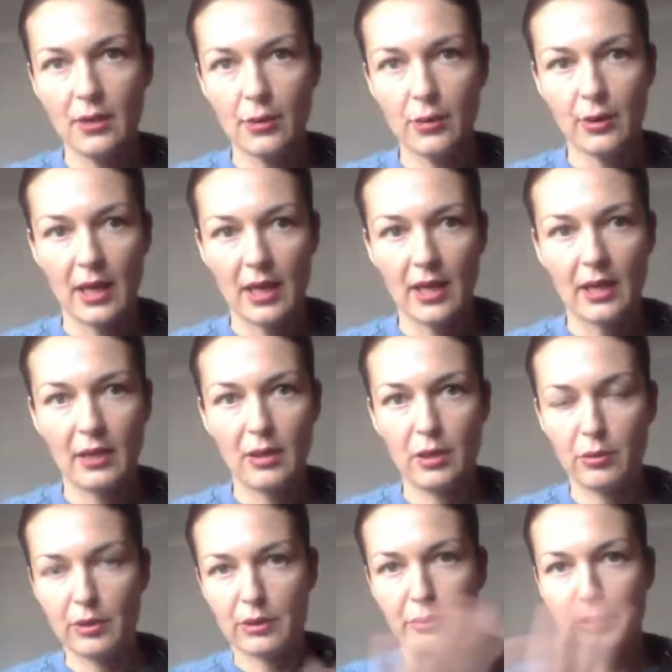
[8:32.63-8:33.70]
okay
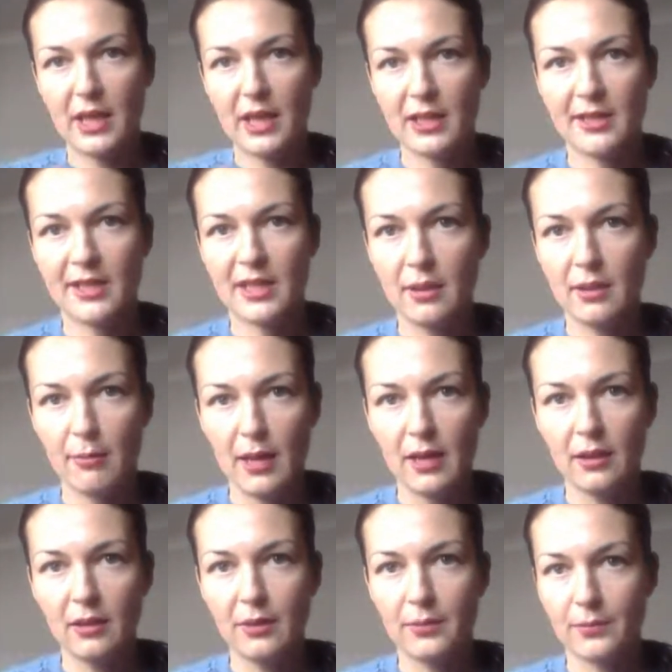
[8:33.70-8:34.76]
you will create this
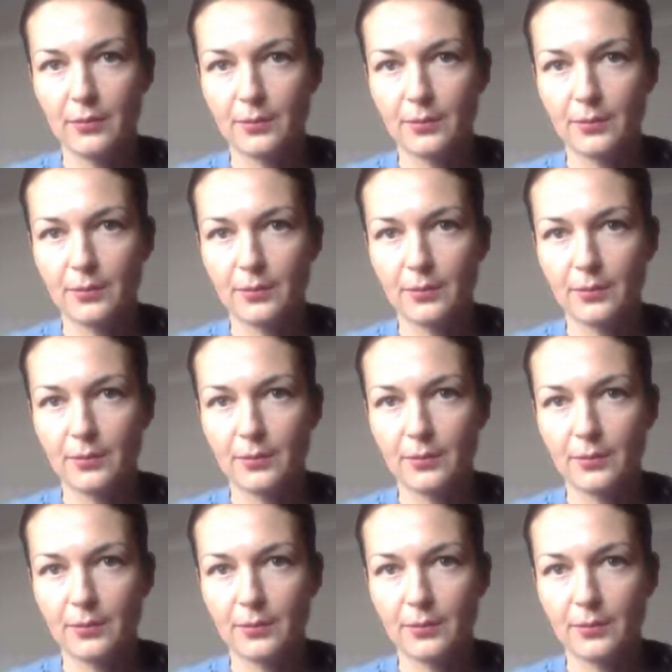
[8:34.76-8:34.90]
email